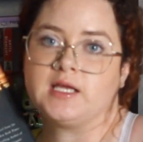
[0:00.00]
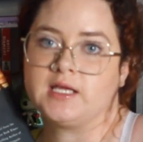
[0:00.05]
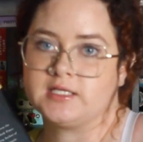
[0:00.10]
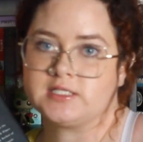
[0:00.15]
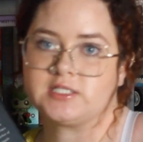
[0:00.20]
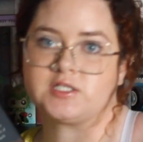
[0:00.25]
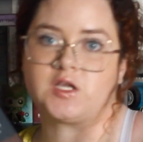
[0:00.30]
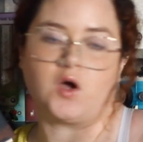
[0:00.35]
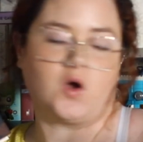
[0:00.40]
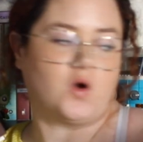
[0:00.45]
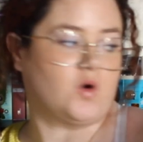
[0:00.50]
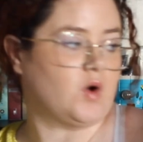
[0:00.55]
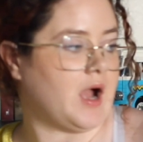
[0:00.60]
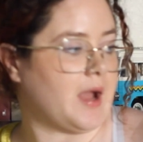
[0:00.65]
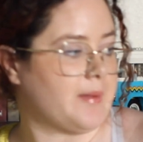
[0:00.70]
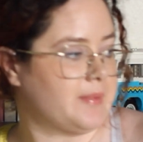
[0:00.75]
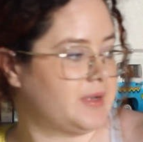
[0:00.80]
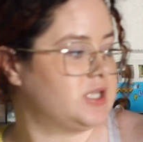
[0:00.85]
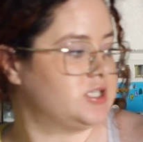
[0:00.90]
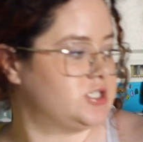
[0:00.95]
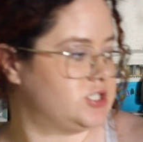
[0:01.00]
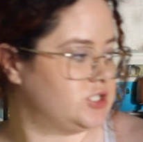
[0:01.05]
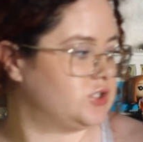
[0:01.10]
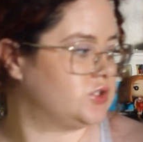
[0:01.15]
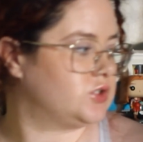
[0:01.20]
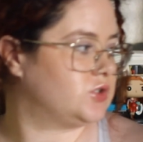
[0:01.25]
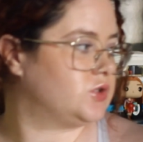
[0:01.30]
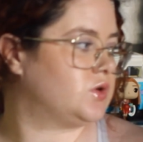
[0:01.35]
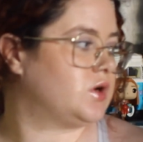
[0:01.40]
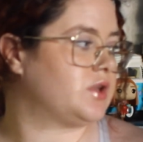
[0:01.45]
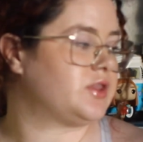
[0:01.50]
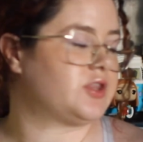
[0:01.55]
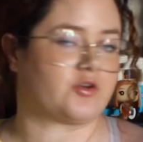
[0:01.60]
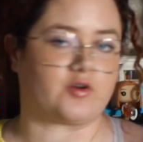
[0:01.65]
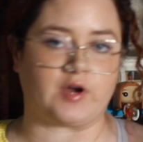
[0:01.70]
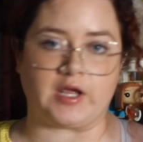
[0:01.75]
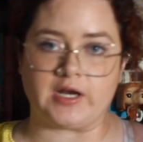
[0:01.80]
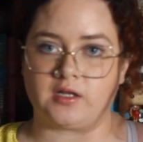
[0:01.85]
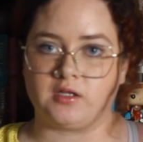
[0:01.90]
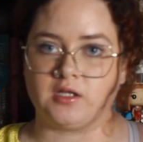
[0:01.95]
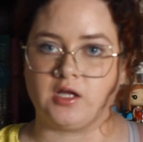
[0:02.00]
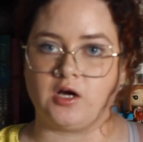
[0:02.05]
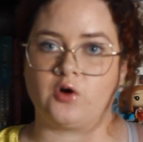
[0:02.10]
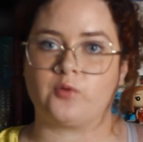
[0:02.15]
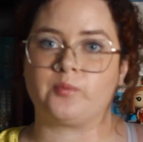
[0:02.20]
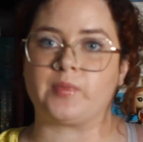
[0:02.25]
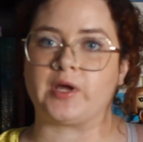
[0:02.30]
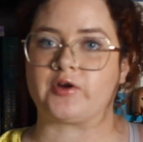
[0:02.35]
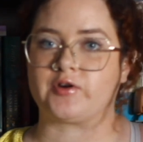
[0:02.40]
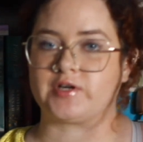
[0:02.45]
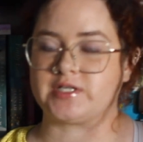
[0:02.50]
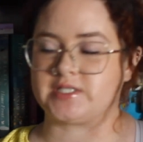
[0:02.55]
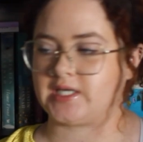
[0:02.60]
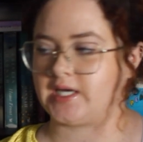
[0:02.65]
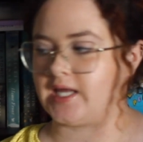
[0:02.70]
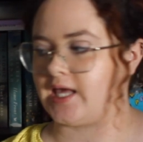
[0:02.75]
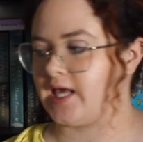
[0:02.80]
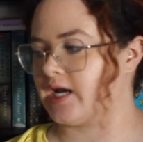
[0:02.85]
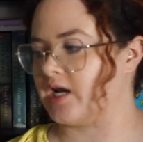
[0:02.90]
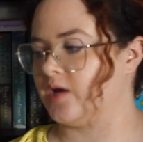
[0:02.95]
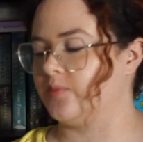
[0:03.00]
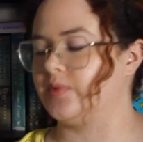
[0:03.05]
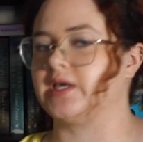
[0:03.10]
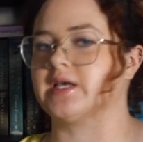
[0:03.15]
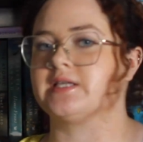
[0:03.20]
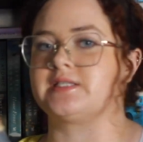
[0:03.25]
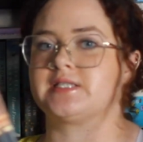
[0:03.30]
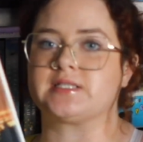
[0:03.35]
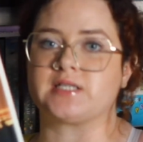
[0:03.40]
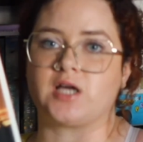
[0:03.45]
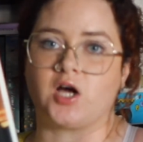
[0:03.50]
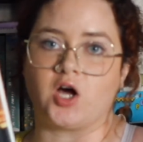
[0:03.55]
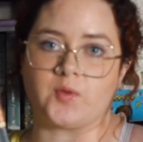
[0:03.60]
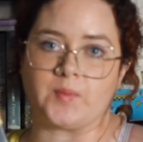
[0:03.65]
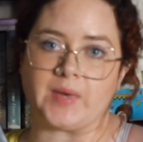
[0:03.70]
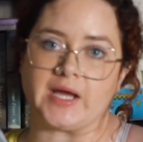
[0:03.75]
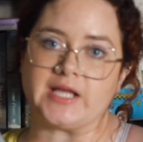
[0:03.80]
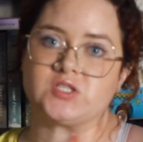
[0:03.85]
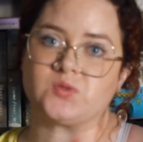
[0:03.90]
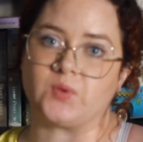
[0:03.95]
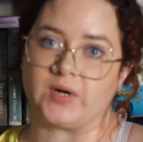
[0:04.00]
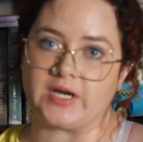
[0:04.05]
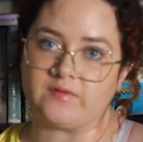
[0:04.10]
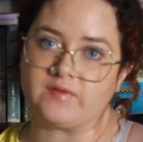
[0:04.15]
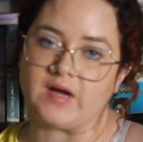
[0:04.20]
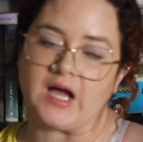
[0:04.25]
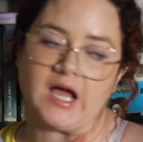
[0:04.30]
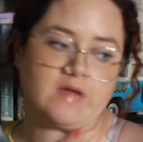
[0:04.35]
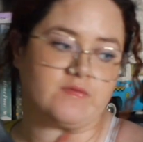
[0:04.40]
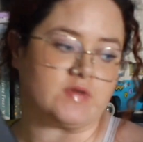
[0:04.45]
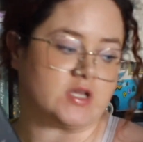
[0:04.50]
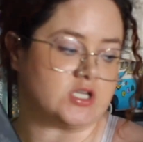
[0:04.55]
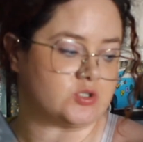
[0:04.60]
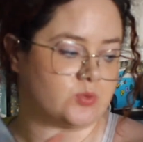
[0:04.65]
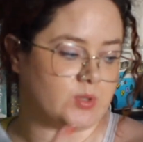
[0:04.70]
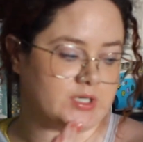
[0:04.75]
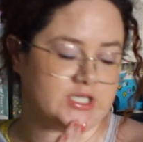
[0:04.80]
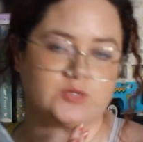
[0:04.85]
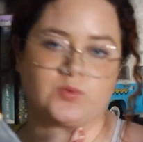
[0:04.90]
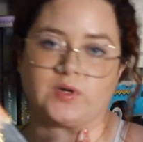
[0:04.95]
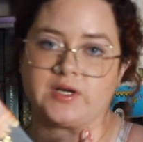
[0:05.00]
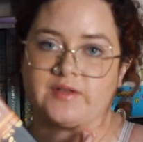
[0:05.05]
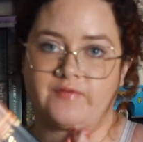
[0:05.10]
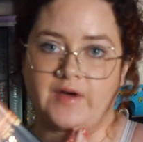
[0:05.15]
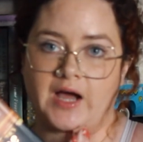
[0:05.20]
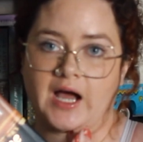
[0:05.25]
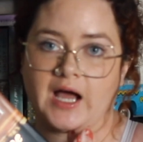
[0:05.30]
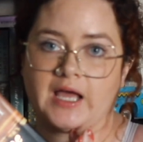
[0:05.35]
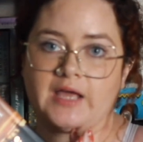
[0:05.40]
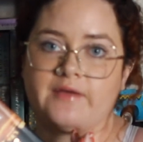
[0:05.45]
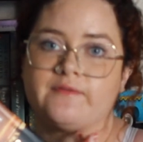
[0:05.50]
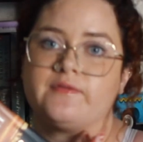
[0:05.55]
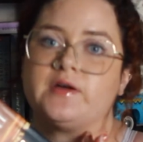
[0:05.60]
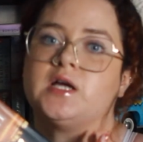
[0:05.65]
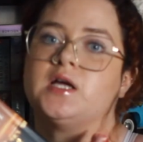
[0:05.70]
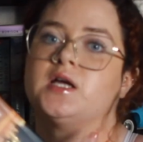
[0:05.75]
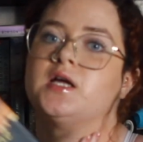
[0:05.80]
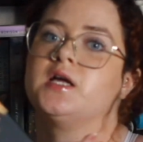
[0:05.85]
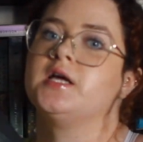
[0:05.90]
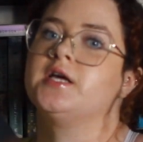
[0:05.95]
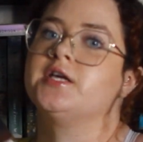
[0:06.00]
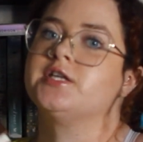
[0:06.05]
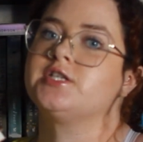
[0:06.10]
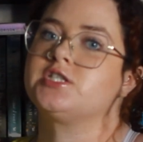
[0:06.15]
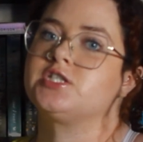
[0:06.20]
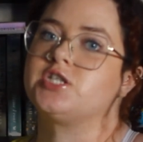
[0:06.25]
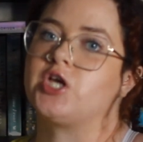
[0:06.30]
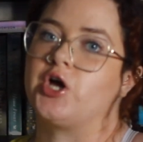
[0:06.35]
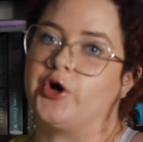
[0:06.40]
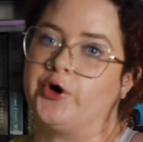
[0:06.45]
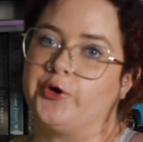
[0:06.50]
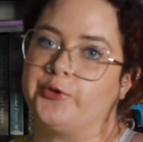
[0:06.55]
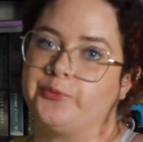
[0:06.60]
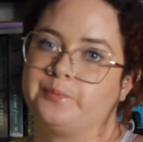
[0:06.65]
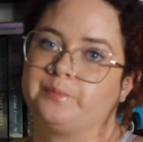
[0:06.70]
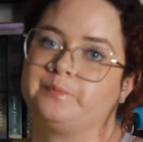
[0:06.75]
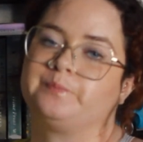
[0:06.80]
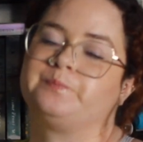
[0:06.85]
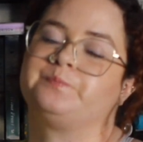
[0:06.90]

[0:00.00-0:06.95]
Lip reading: So I'm going to do The Great Alone by Kristen Hanna because it's on my 25 and 2025. So,